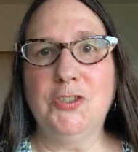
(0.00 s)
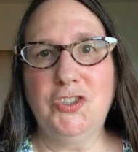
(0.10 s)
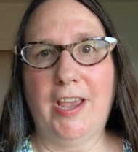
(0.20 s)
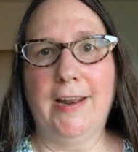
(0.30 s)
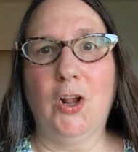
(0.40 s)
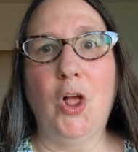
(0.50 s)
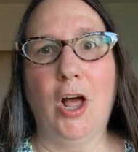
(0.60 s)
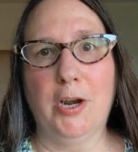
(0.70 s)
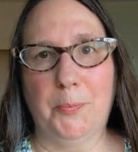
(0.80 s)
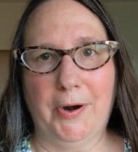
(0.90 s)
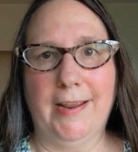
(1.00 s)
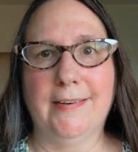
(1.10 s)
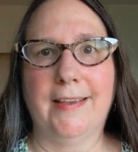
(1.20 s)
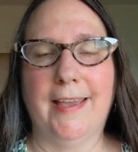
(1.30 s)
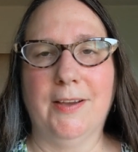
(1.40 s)
your channel on a
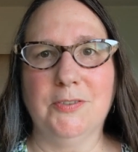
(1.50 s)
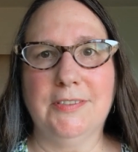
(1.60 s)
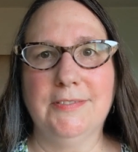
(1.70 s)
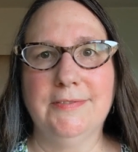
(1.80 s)
brand account.